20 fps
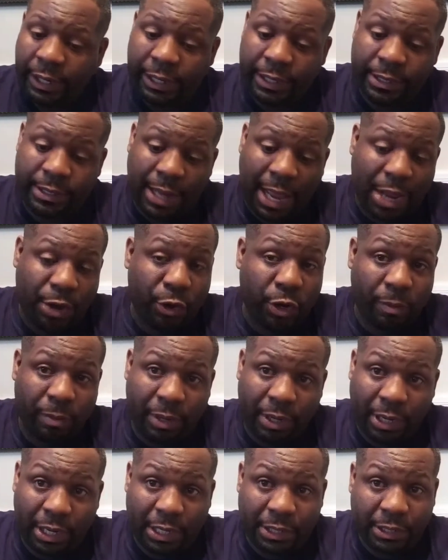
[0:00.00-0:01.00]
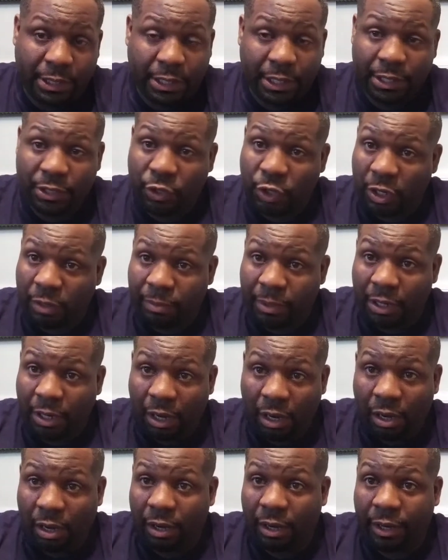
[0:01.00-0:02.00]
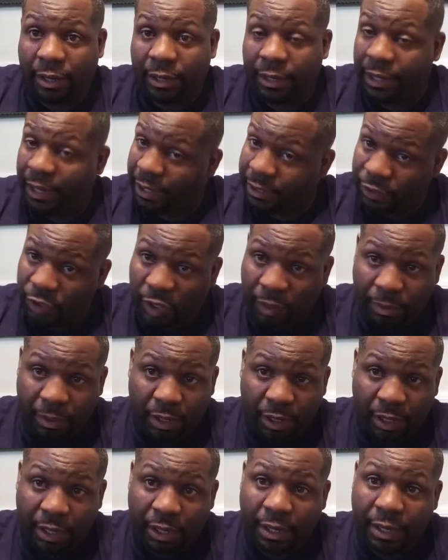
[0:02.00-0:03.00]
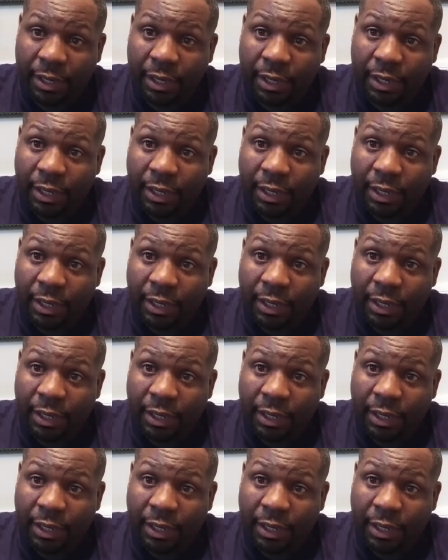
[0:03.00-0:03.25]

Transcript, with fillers: It is not going to be easy. It's going to be hard. Yeah, it's going to be hard.